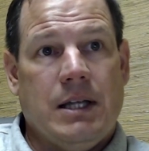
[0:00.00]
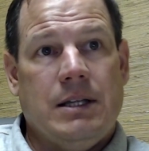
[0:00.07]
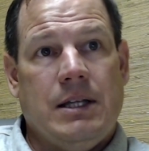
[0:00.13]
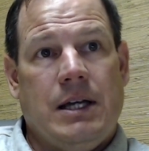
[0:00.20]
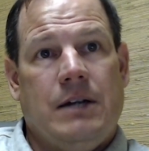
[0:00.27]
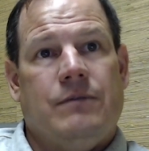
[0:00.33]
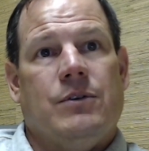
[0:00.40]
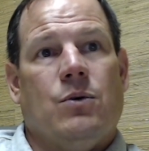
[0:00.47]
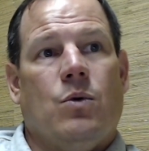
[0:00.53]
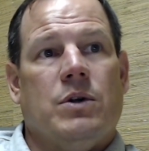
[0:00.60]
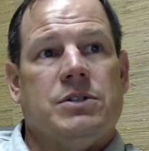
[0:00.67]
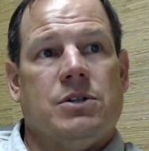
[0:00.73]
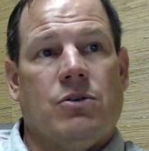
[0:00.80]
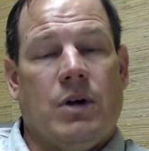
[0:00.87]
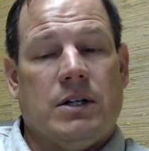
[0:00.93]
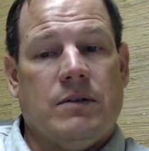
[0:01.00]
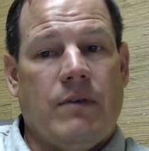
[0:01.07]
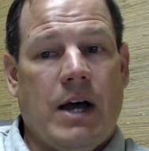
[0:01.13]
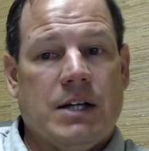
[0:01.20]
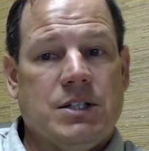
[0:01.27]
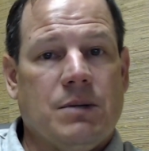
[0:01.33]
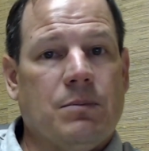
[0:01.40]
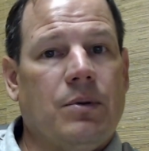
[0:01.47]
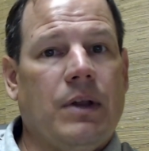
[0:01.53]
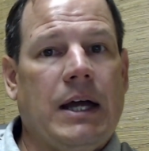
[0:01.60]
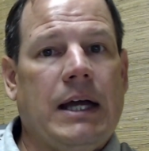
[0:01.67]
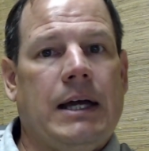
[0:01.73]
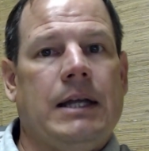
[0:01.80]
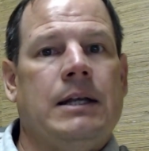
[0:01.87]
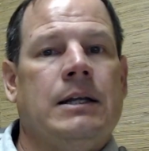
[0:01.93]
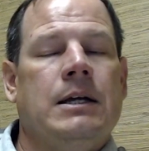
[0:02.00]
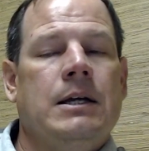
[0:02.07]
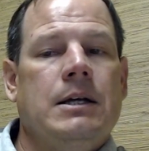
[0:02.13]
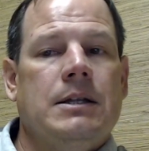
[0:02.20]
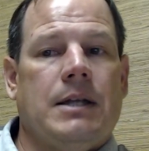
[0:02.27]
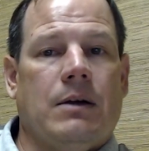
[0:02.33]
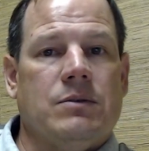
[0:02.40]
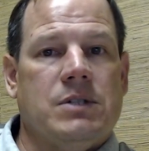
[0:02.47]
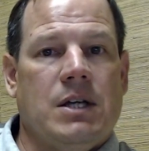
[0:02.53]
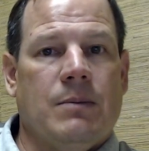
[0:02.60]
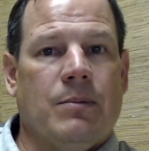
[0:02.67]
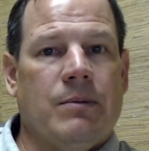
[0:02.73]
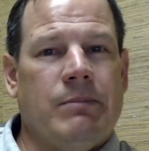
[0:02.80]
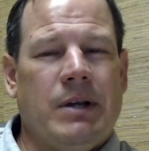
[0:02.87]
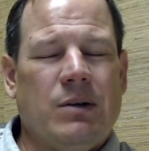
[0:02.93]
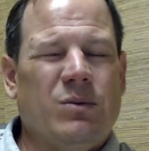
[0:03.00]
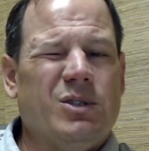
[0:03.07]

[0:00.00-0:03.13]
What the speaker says: And then if there was a corrective action plan that was implemented,